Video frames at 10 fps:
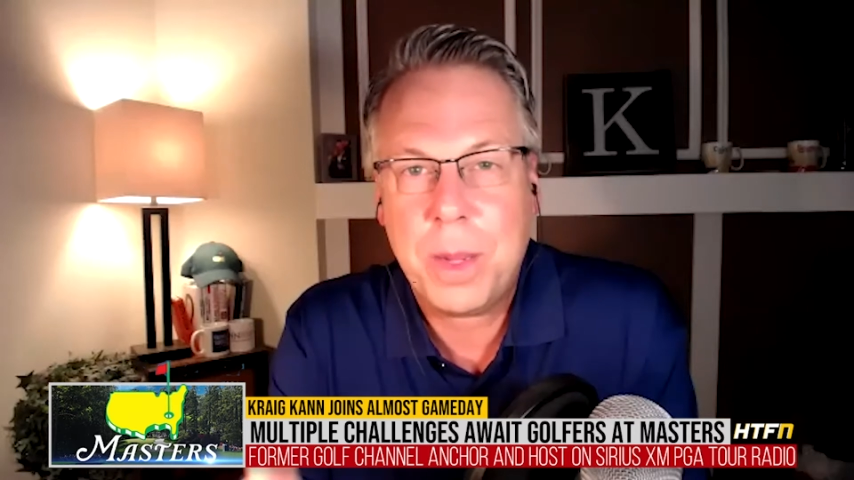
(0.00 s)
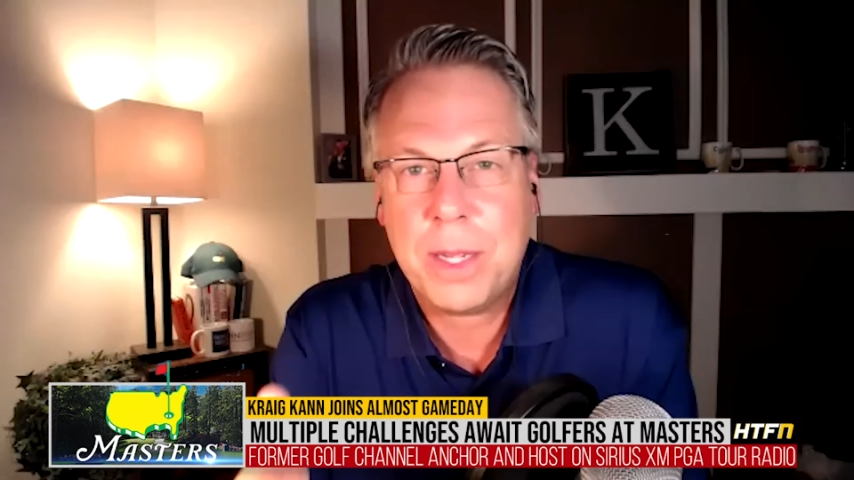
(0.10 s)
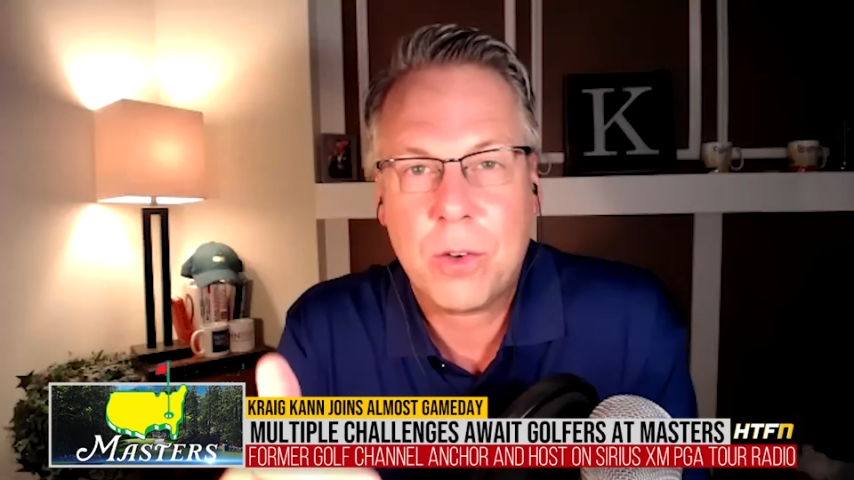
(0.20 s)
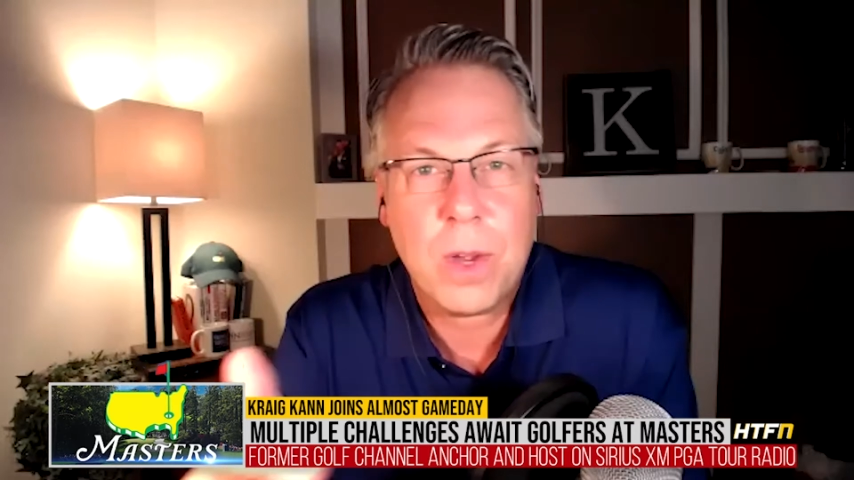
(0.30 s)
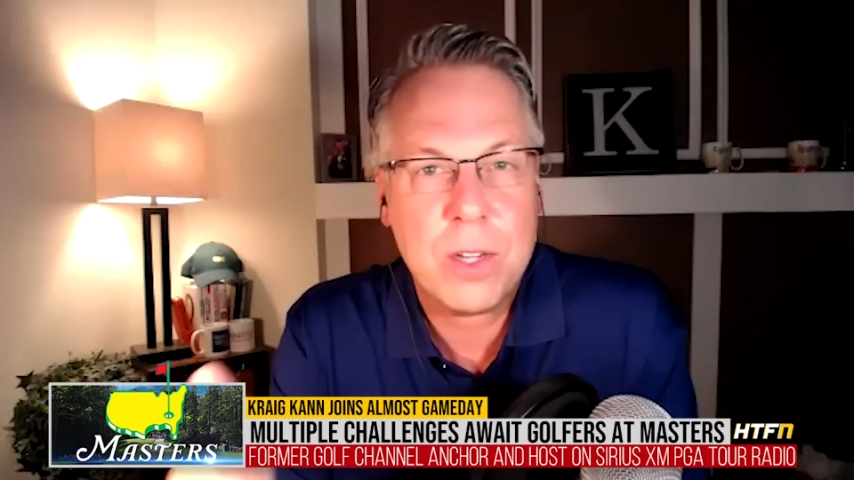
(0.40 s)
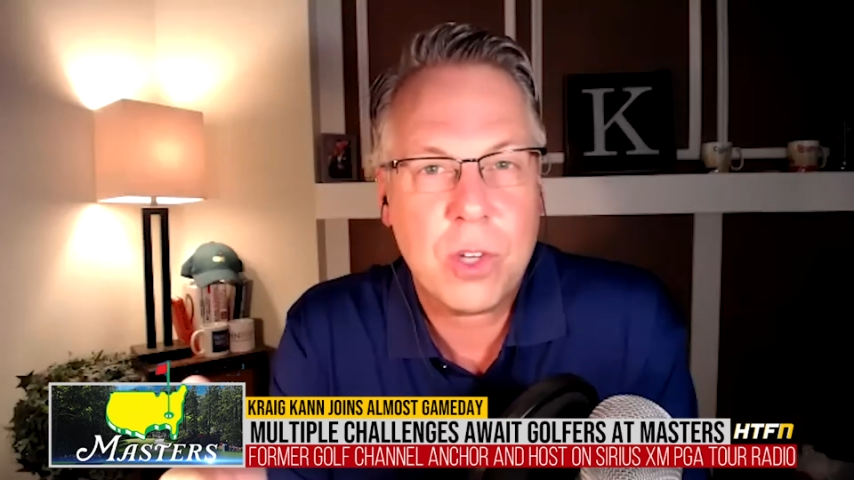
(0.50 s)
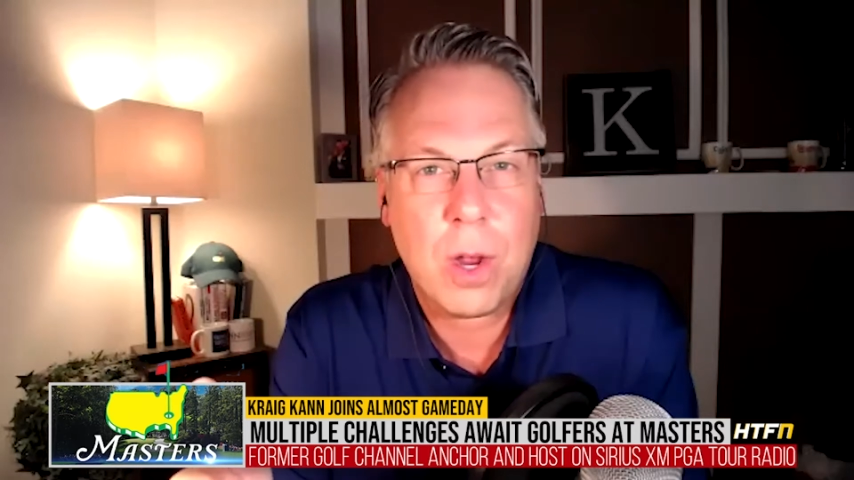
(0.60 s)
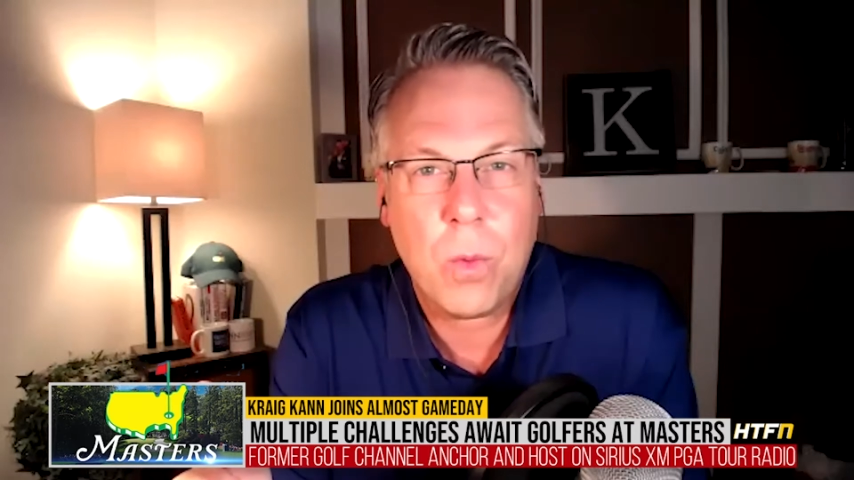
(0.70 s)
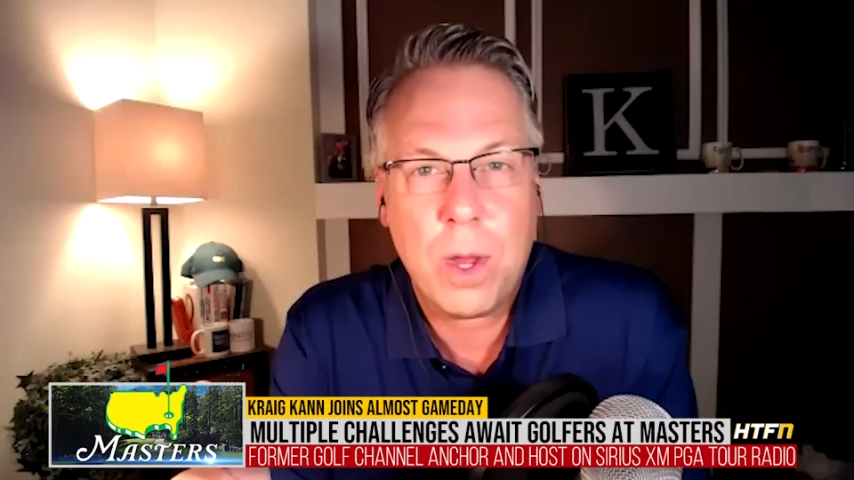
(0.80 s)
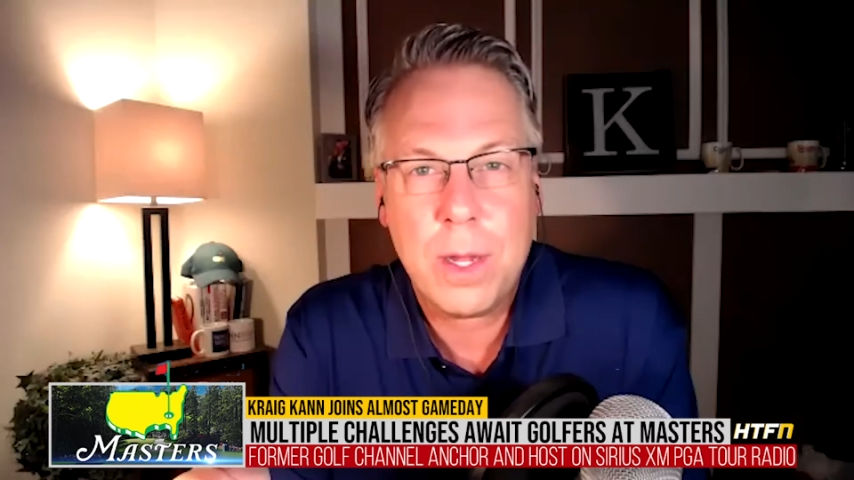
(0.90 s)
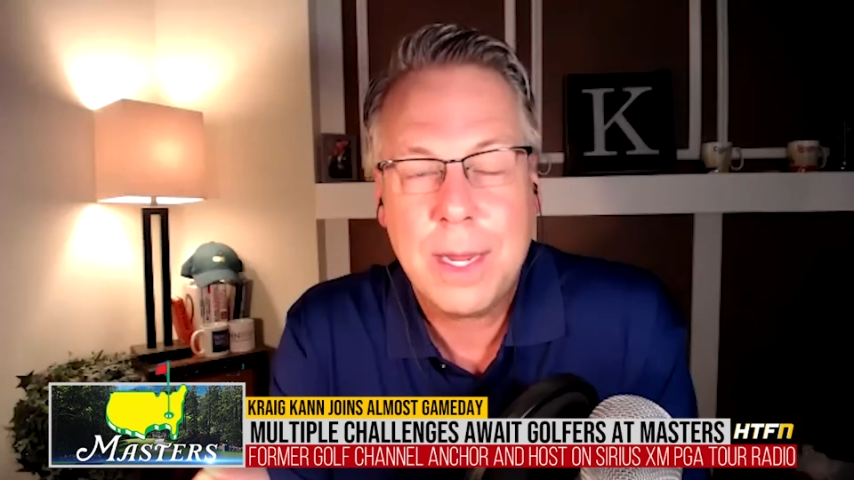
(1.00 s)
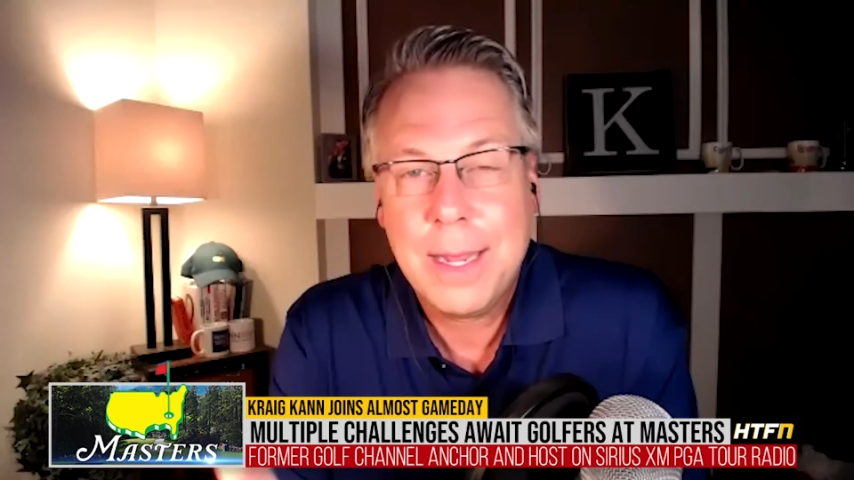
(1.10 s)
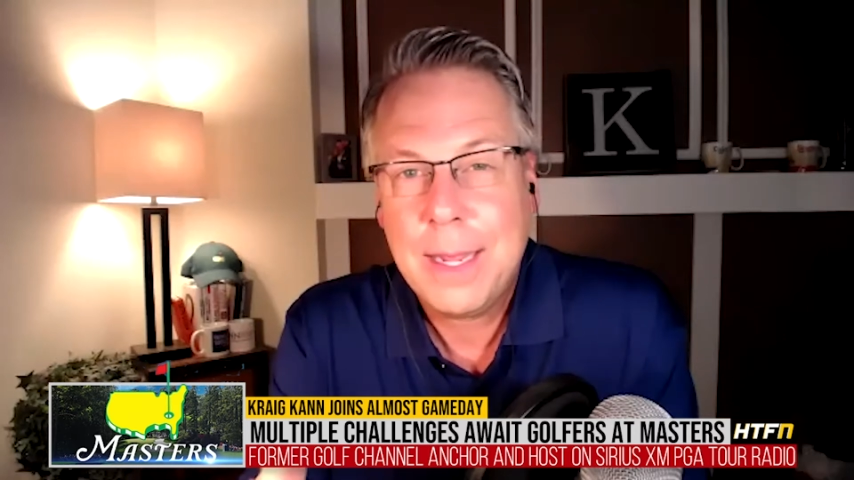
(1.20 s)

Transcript: Ben Crenshaw won